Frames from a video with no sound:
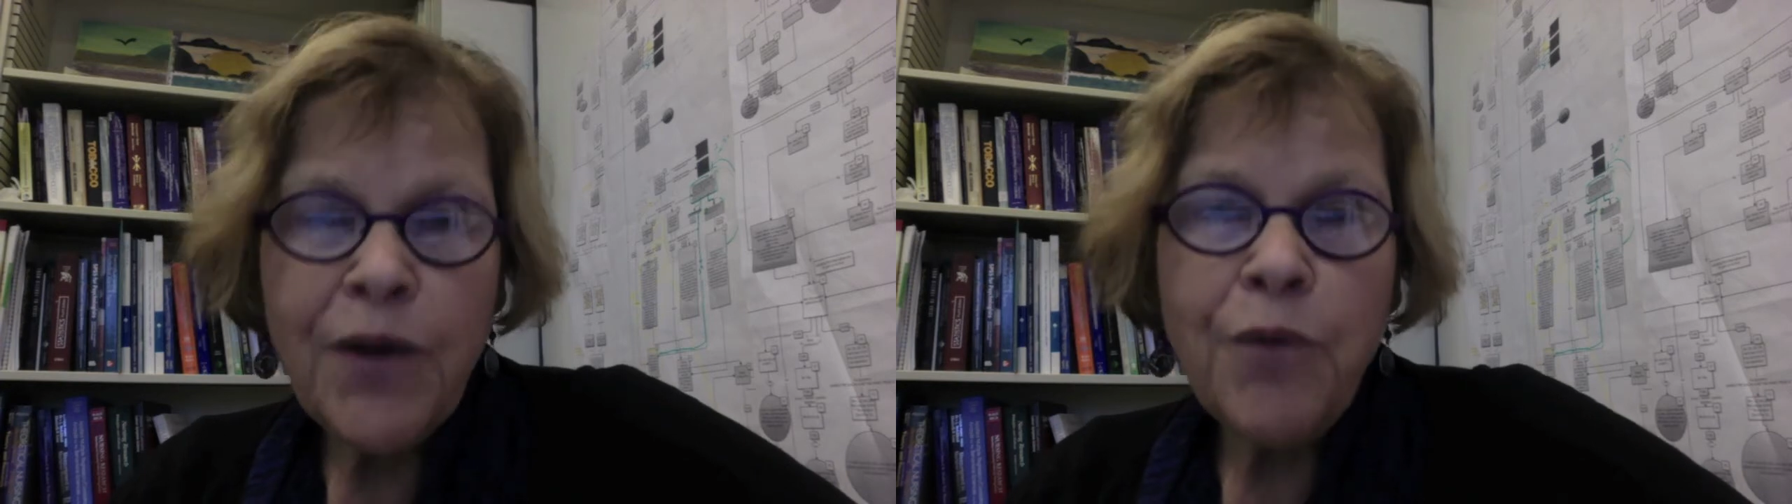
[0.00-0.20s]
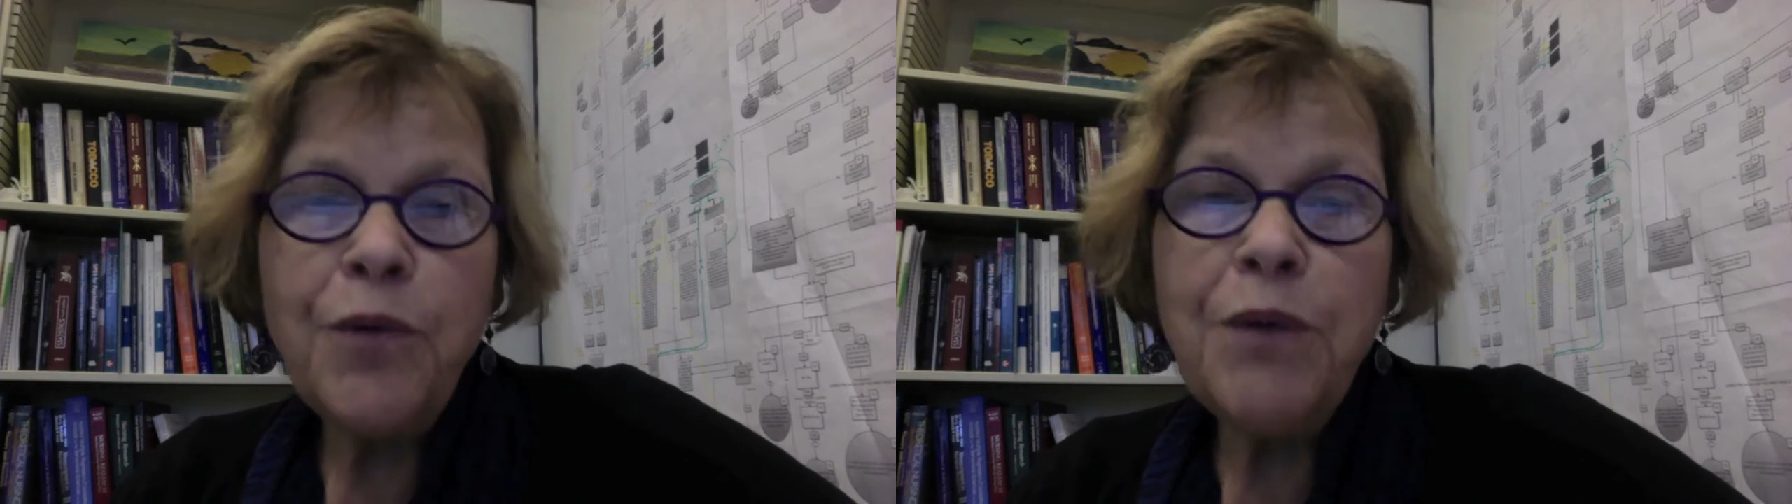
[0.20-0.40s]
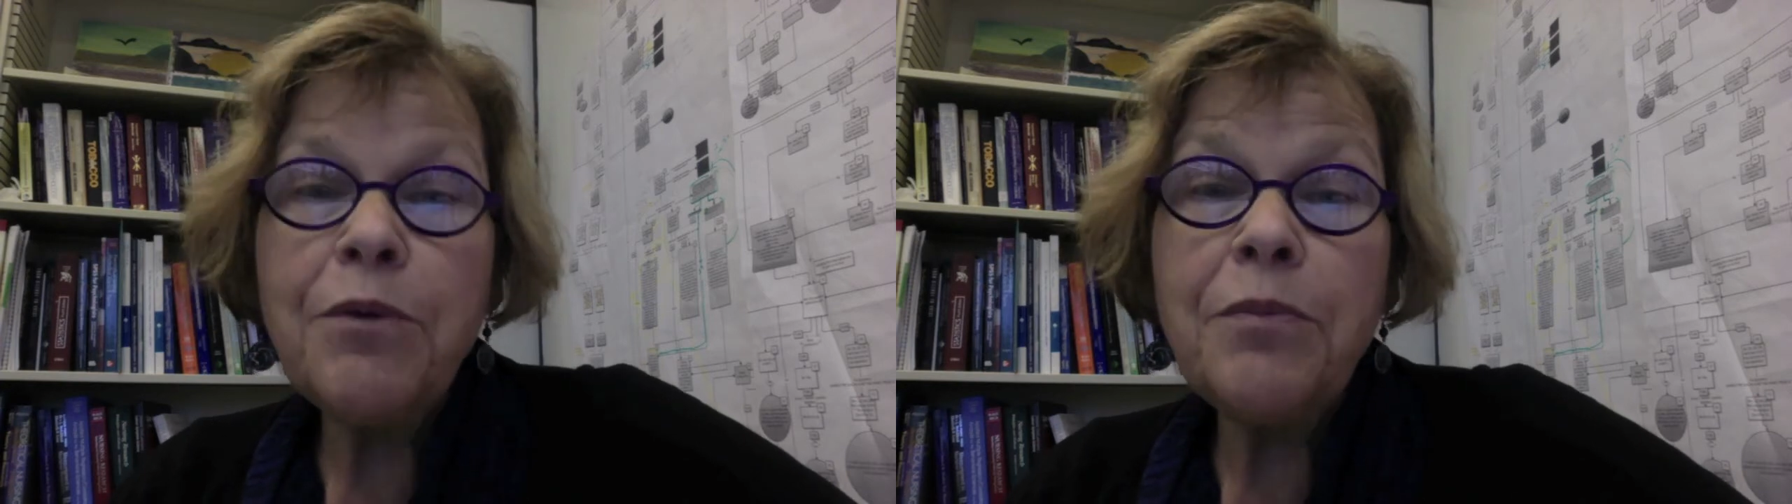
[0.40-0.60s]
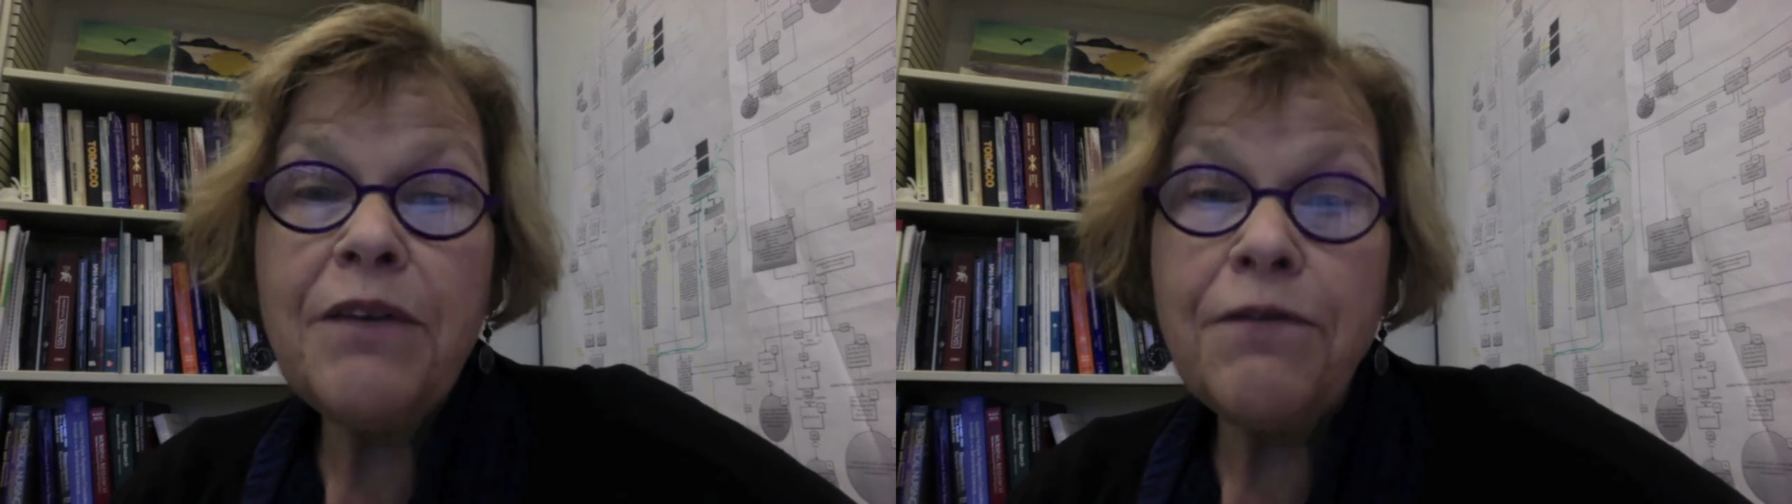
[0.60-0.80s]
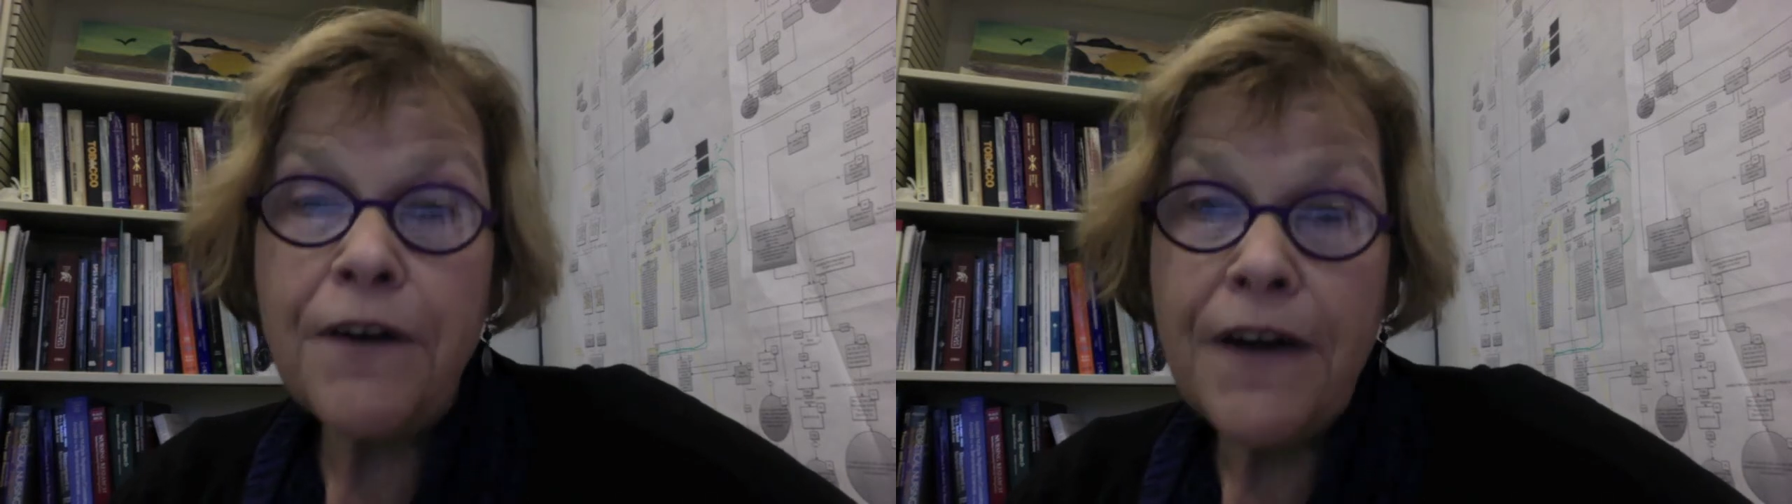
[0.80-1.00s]
we will be
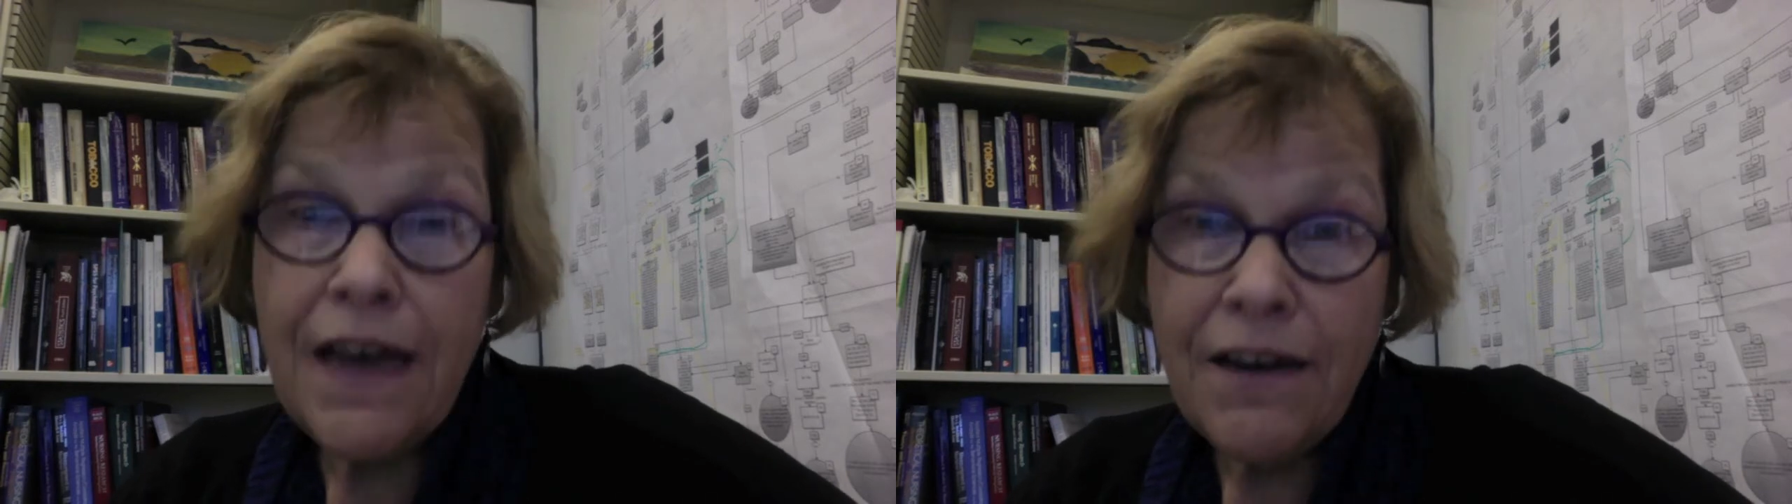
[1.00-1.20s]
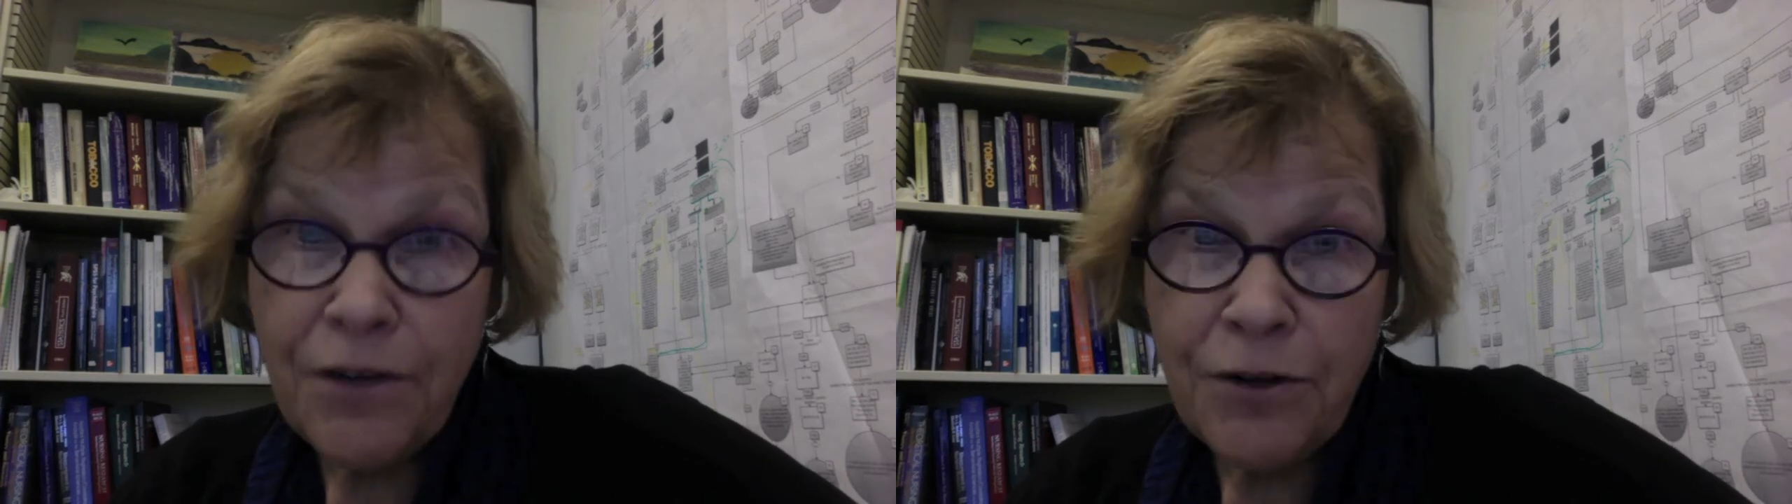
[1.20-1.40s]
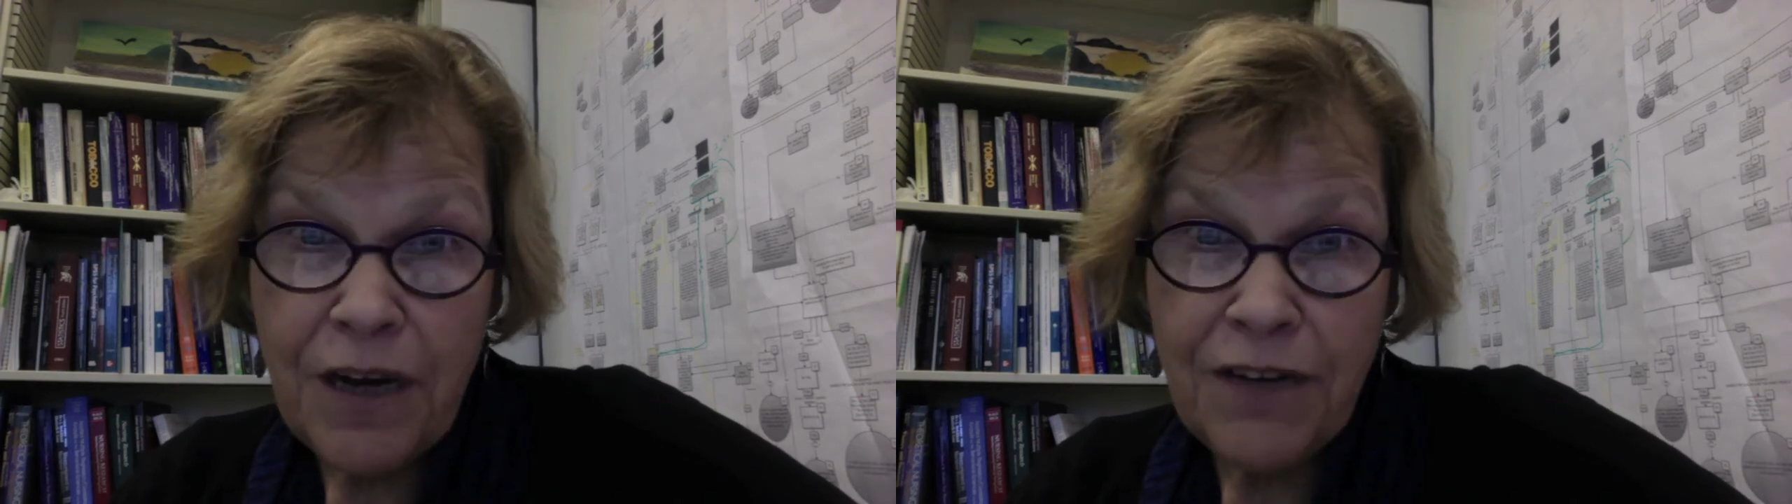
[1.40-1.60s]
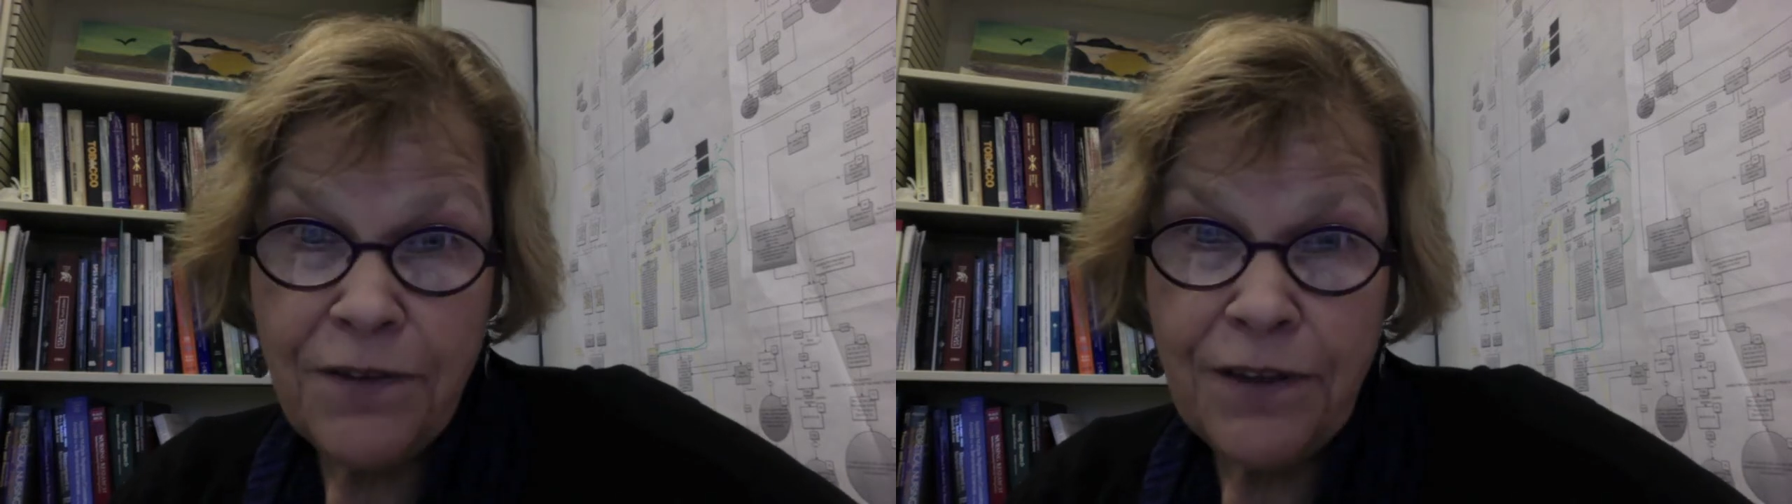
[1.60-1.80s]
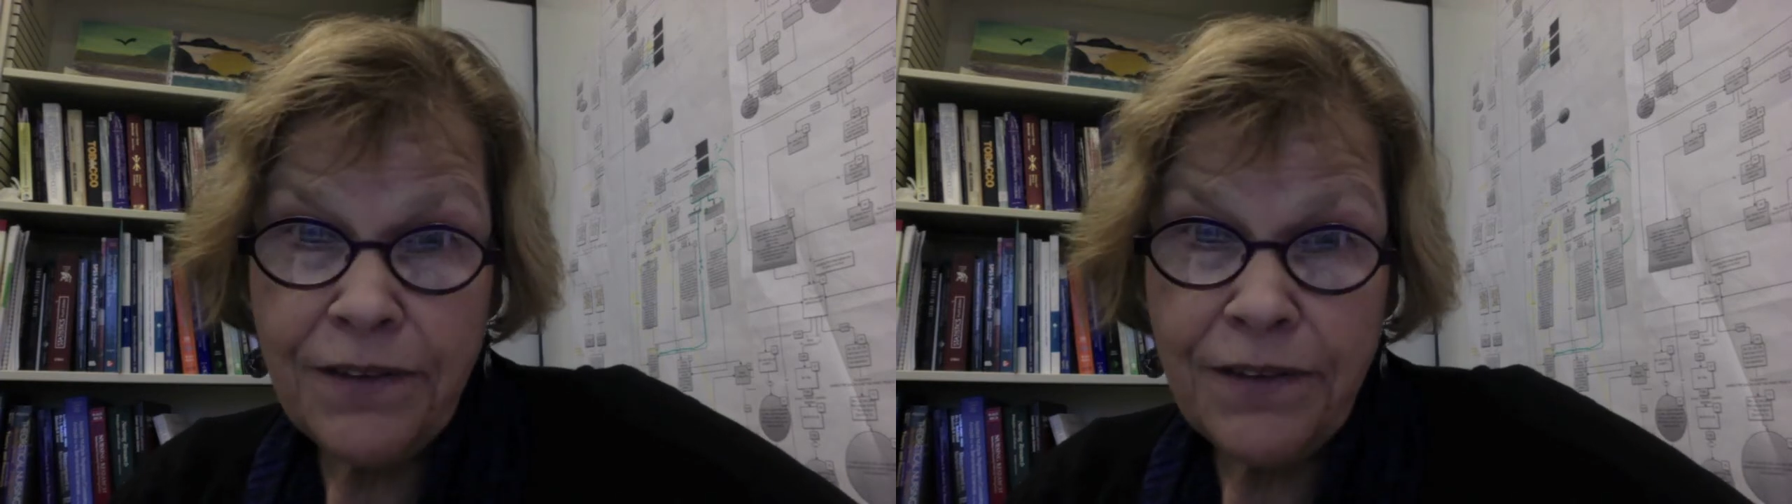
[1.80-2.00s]
forever
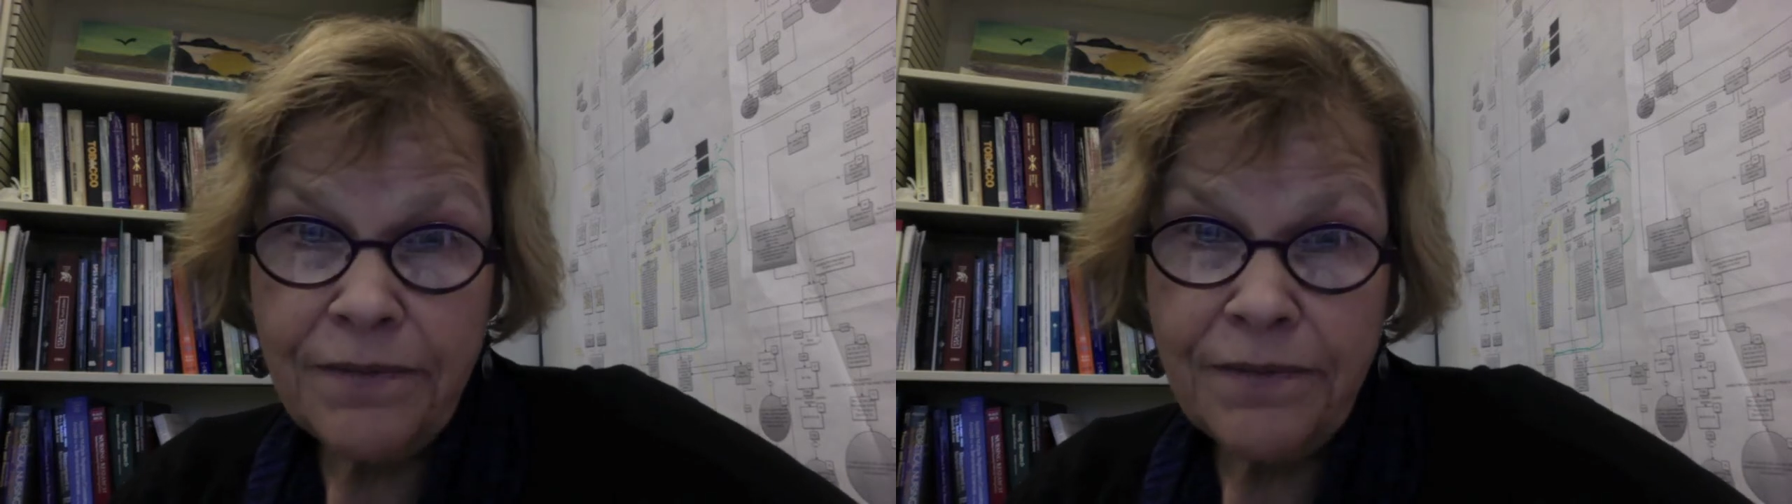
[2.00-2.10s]
grateful,